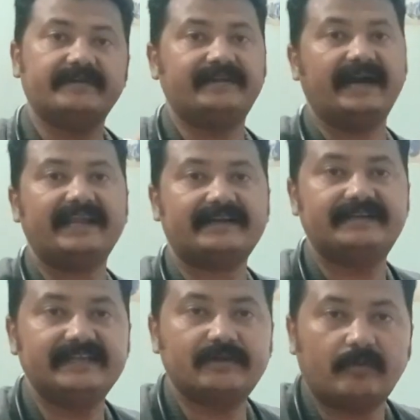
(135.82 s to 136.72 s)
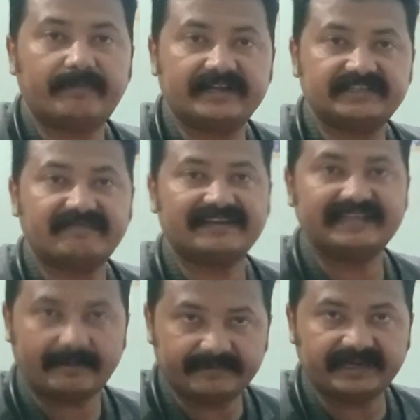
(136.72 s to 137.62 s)
direct decompression by
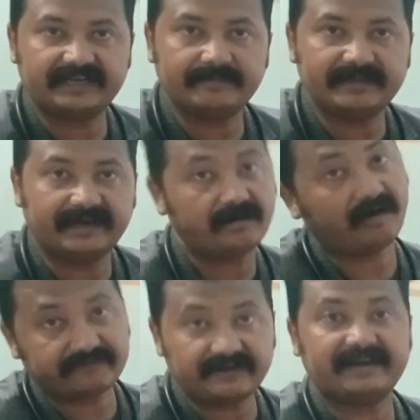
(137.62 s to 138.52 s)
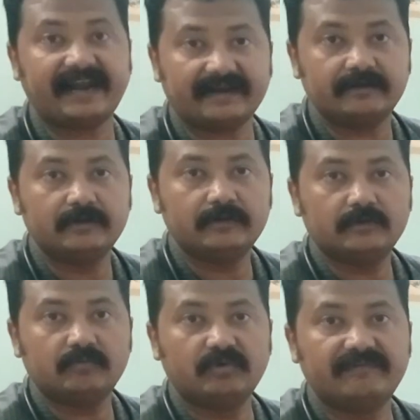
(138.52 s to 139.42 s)
the laminectomy, and after that
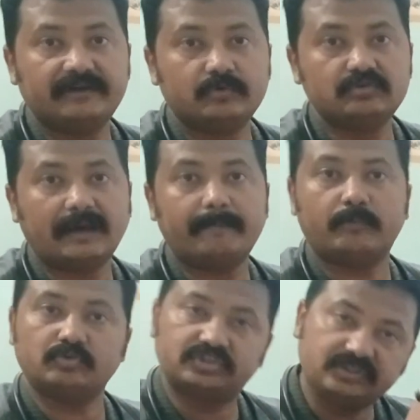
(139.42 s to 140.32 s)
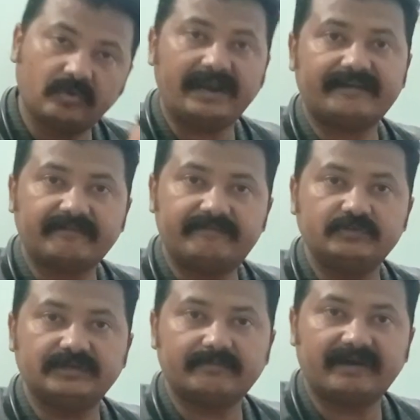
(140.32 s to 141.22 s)
we will do the posterolateral
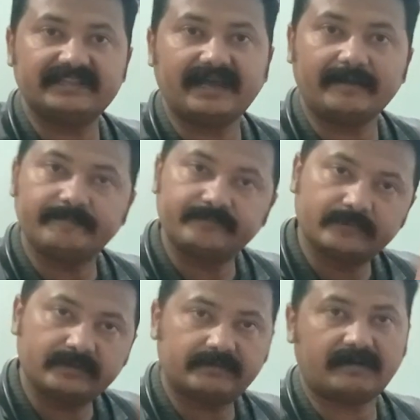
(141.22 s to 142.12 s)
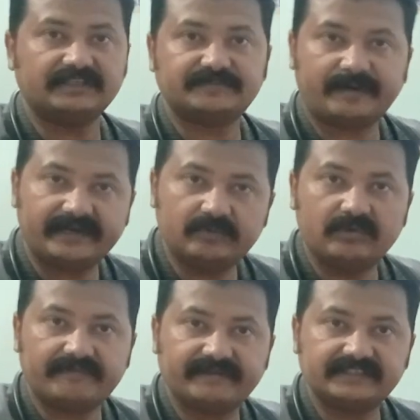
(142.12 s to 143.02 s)
fusion by the
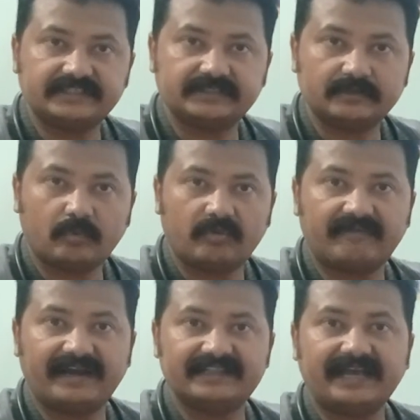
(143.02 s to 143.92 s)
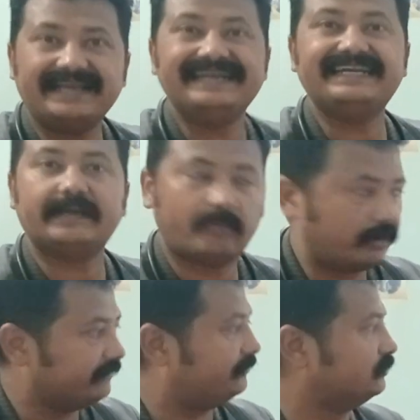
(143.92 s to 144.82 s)
transpedicular fixation or via the
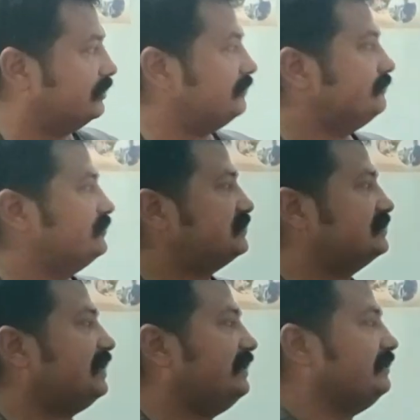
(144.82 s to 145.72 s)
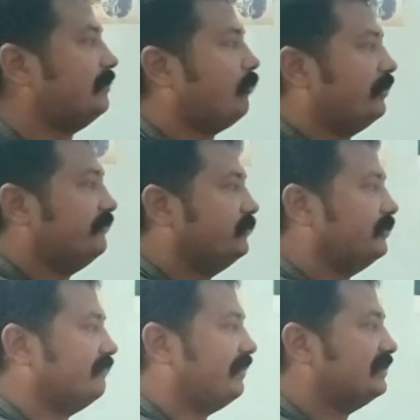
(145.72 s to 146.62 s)
interbody fusion. This is the interbody
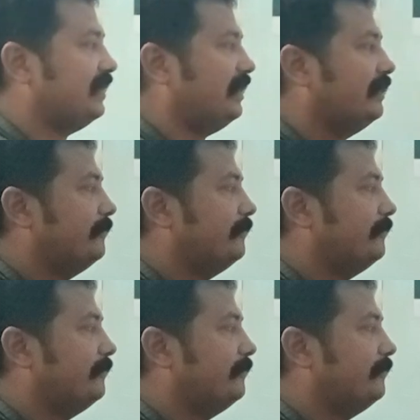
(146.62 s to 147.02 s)
fusion via the